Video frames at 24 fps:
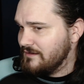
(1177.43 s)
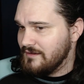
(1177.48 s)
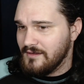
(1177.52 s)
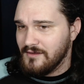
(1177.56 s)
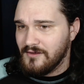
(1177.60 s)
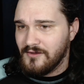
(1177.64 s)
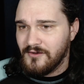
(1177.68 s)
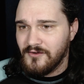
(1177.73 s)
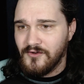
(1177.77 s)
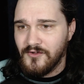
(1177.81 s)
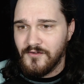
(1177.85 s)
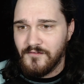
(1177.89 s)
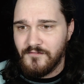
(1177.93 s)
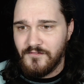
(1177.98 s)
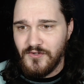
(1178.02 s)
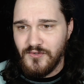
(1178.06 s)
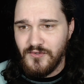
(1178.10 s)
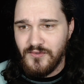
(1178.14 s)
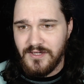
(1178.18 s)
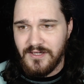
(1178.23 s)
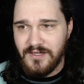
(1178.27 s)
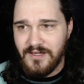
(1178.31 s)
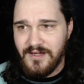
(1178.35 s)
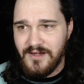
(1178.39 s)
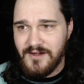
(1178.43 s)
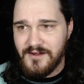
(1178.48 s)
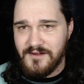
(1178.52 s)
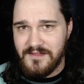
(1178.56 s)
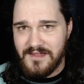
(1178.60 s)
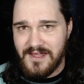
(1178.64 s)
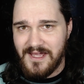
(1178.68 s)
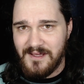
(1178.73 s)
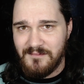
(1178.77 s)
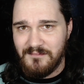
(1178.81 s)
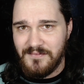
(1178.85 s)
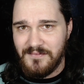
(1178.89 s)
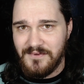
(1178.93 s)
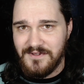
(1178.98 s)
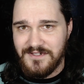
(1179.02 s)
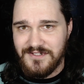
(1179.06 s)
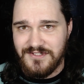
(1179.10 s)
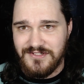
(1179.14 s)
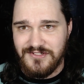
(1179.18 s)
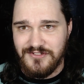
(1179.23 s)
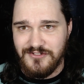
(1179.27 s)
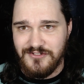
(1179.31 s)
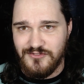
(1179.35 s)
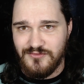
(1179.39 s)
I don't know if you can hear that, but
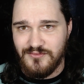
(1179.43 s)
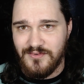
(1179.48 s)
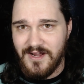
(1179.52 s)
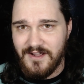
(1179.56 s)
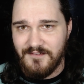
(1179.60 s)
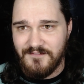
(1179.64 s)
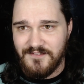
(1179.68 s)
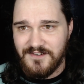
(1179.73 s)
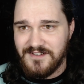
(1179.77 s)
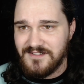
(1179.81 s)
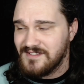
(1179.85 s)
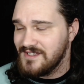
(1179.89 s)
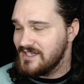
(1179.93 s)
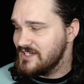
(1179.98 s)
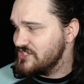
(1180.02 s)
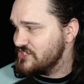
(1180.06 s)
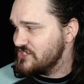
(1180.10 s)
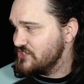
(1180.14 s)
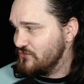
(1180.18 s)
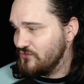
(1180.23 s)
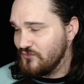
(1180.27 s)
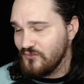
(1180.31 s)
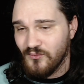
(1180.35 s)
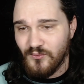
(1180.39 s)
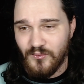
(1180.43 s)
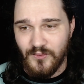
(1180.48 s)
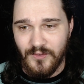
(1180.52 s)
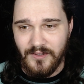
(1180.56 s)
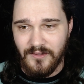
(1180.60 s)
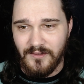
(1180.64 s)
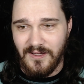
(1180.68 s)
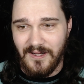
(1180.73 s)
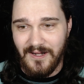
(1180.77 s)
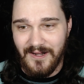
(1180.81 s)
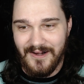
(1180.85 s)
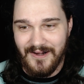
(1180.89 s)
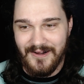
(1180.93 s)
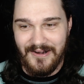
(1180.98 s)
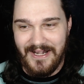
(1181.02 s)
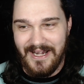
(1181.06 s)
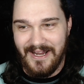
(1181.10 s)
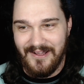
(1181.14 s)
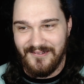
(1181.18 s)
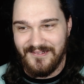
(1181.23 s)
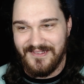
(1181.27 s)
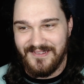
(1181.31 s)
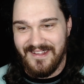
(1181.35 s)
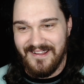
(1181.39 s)
this dude's revving his engine real
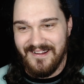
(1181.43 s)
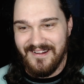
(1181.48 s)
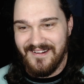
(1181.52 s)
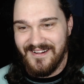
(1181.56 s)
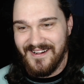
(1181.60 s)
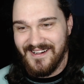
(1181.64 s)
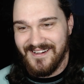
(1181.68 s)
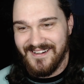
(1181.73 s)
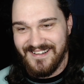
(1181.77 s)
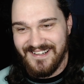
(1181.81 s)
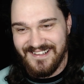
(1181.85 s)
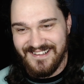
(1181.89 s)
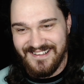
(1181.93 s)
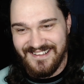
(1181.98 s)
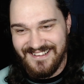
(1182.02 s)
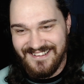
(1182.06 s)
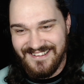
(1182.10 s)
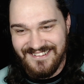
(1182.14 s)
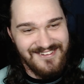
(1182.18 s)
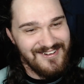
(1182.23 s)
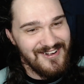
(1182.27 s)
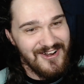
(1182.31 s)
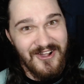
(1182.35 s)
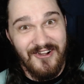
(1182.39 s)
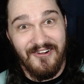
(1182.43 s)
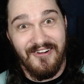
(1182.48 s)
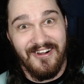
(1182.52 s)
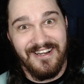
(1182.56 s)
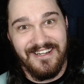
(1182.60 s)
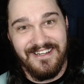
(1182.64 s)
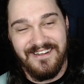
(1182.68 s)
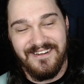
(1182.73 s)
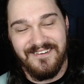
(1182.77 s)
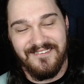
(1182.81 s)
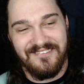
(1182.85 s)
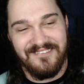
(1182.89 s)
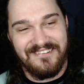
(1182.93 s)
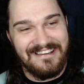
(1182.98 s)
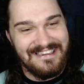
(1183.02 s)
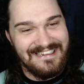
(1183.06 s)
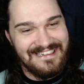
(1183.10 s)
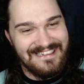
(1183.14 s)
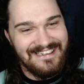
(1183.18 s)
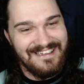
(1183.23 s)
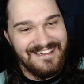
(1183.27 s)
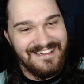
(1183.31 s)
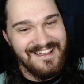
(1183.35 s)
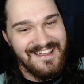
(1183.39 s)
hard out there. no idea
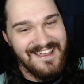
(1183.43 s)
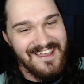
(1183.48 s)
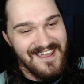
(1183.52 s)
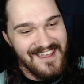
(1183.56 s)
why.